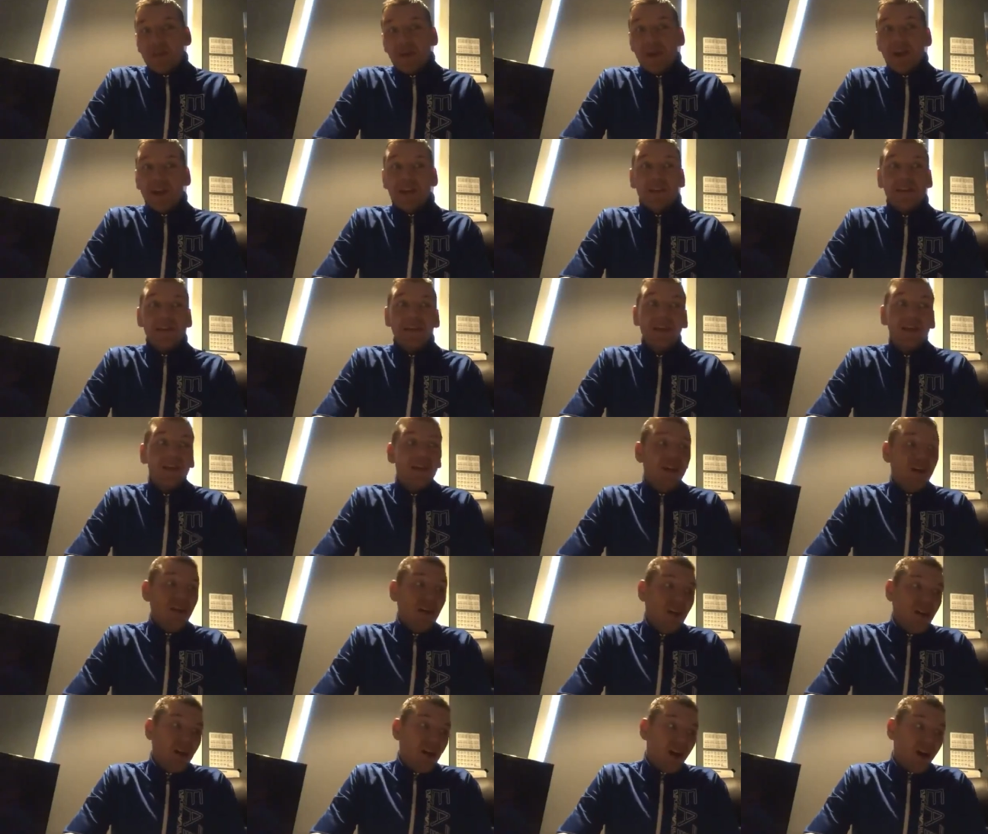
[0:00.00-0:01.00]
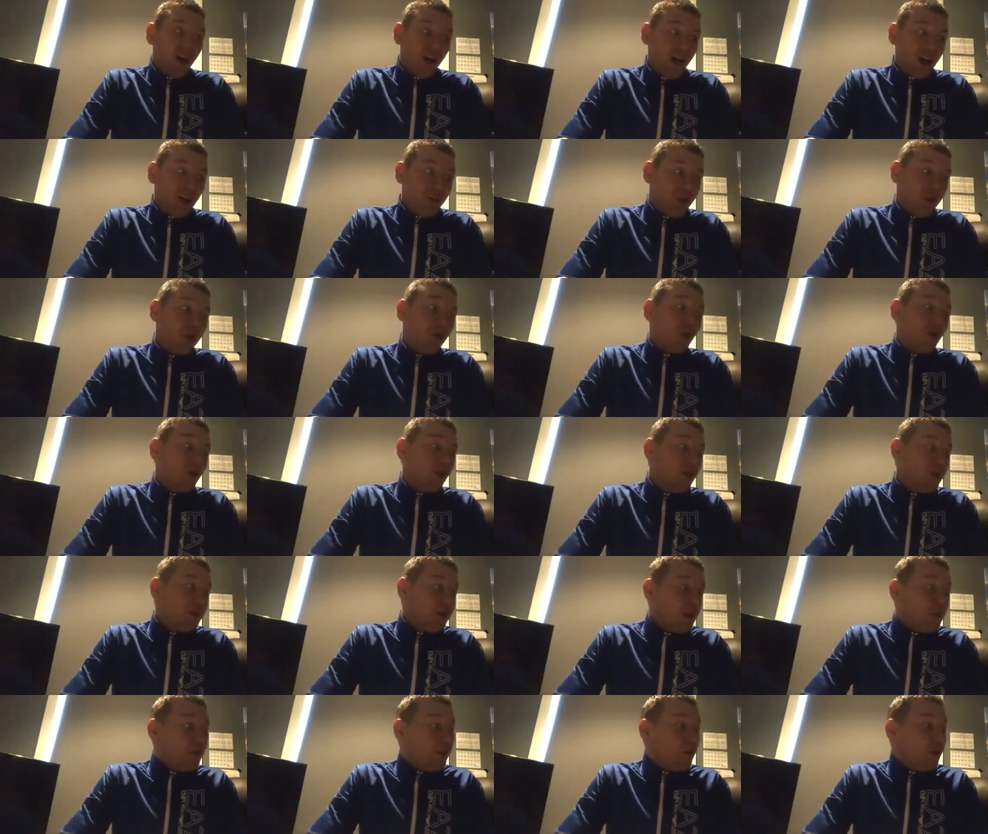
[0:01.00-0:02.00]
behind it are to
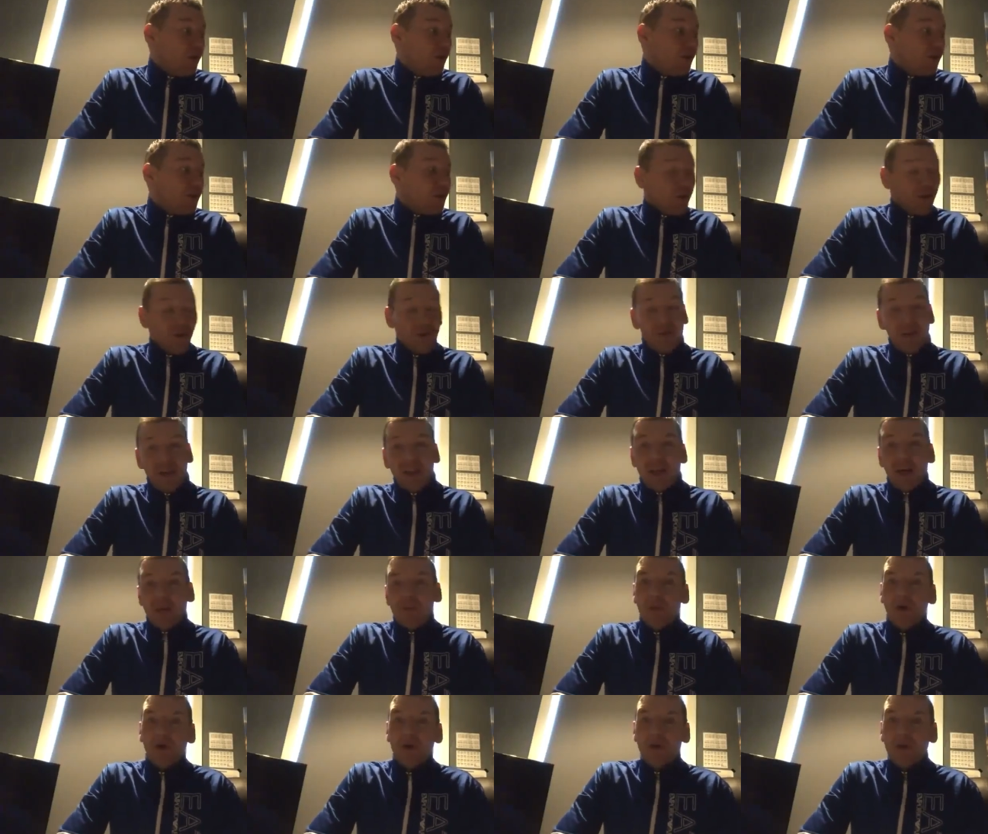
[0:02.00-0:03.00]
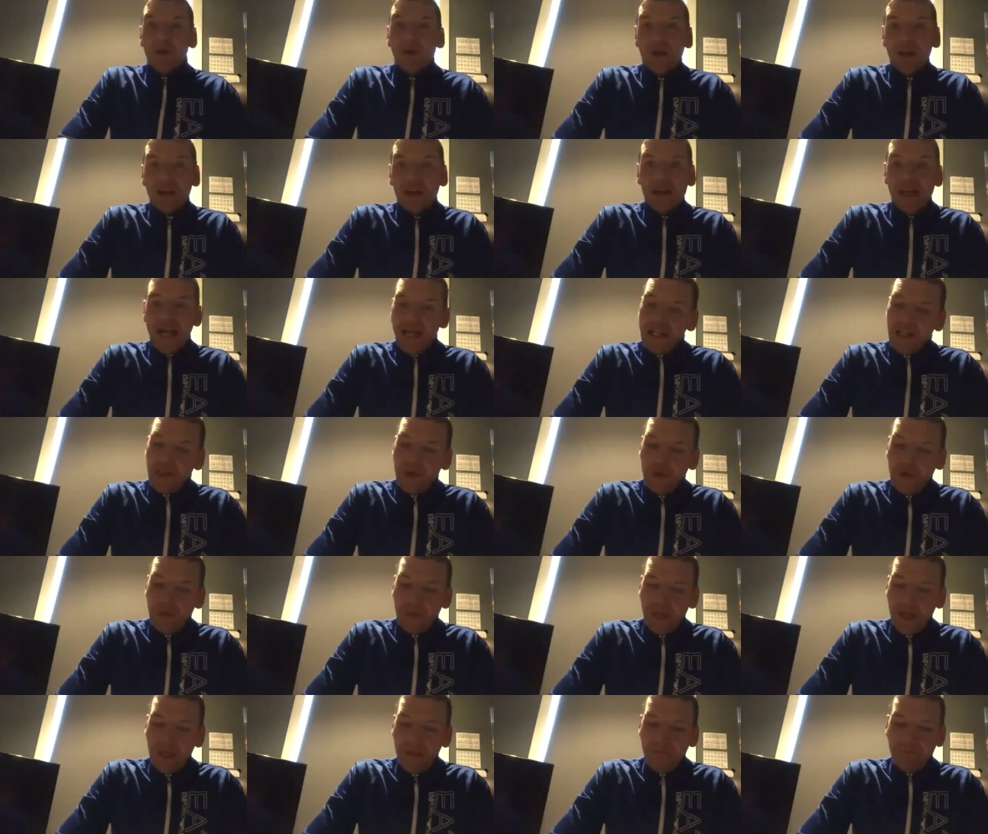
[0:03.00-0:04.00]
not to put too fine a point on it,
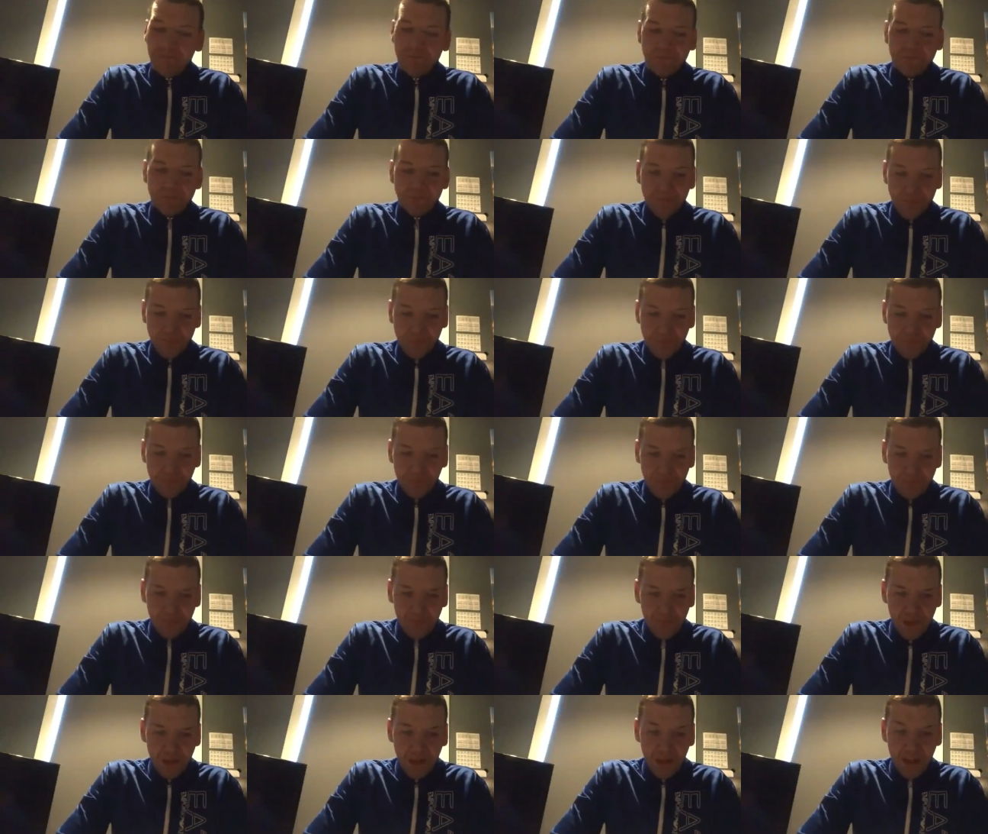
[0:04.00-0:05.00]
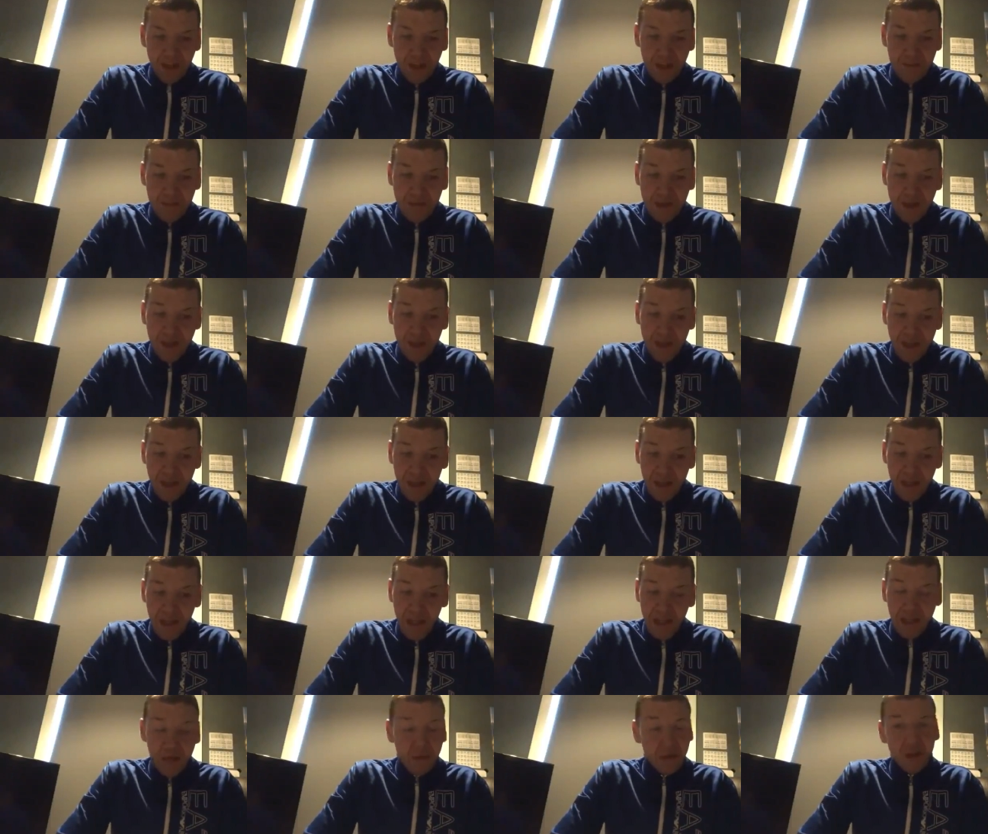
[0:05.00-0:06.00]
inhumane. Um,
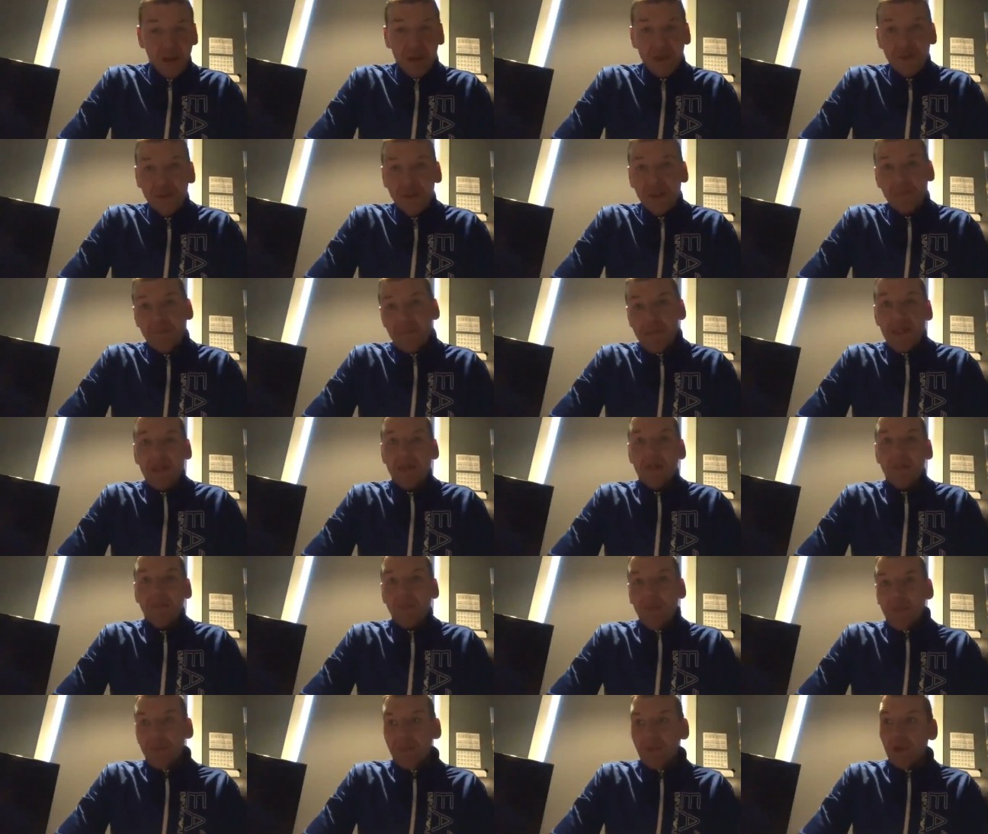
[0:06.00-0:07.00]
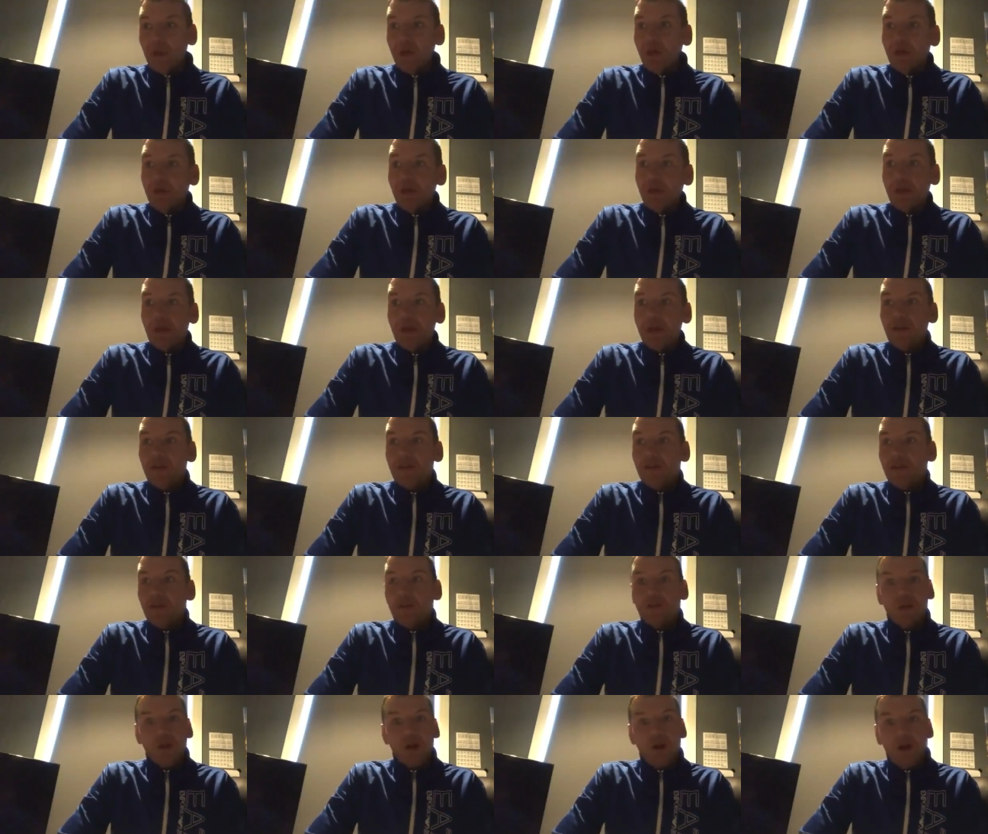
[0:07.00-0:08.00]
and I would love to meet the people that,
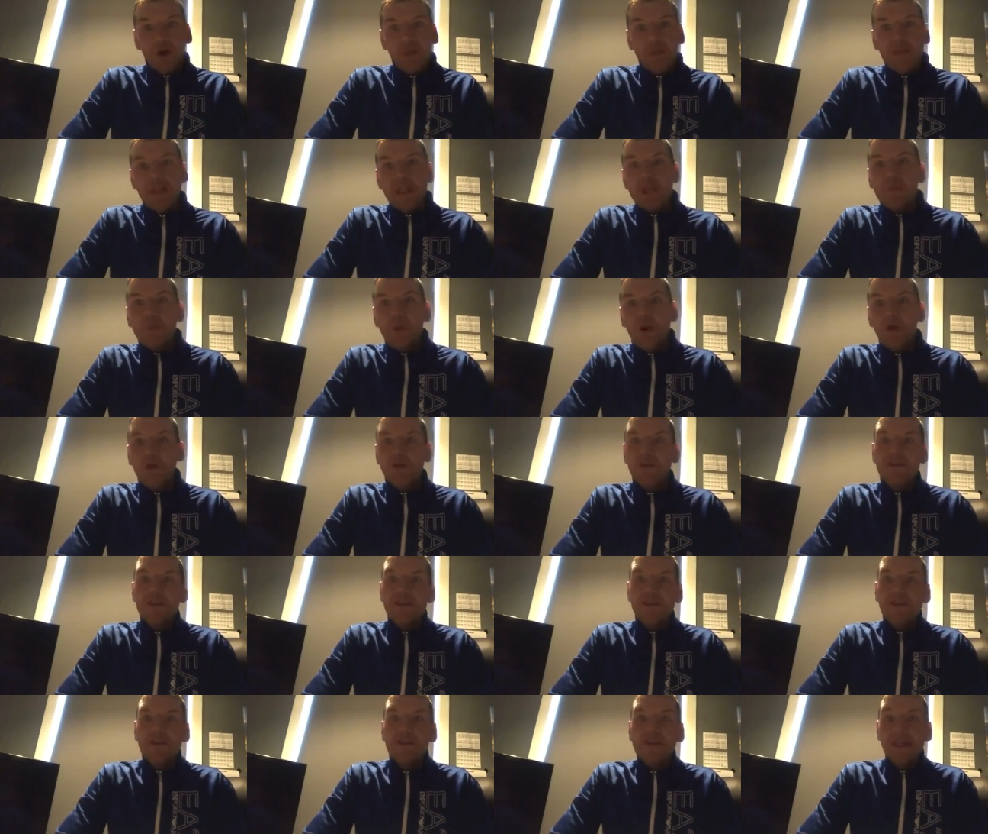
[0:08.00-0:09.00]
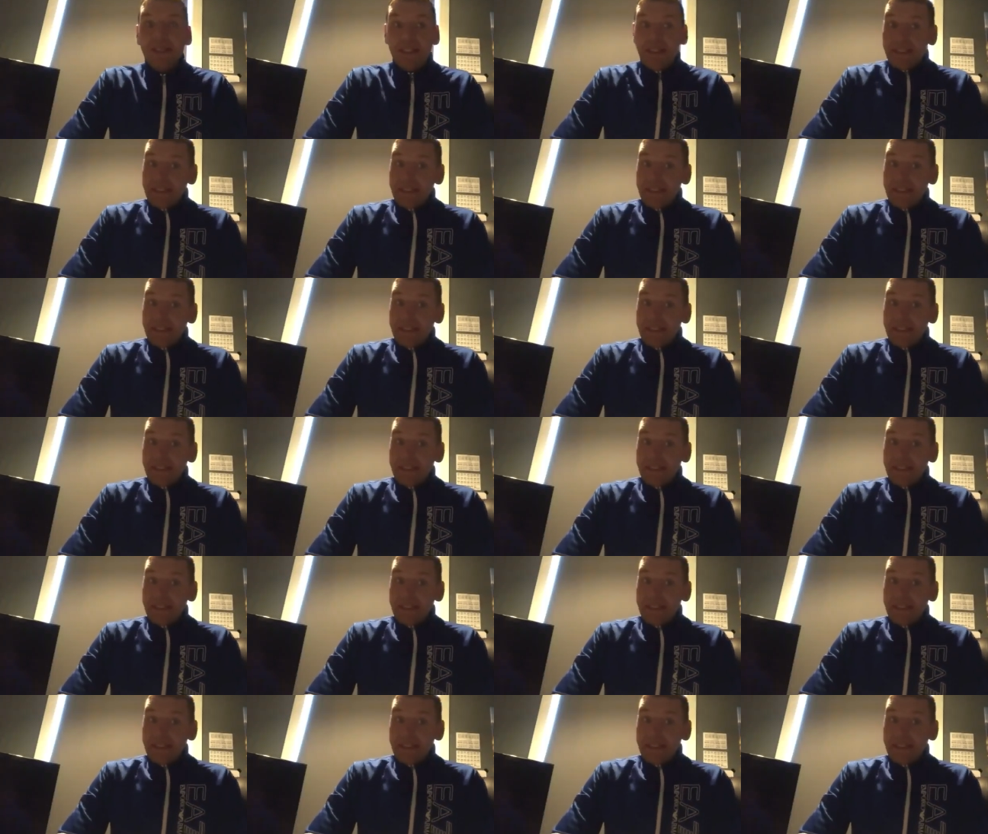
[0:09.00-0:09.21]
that draw up these policies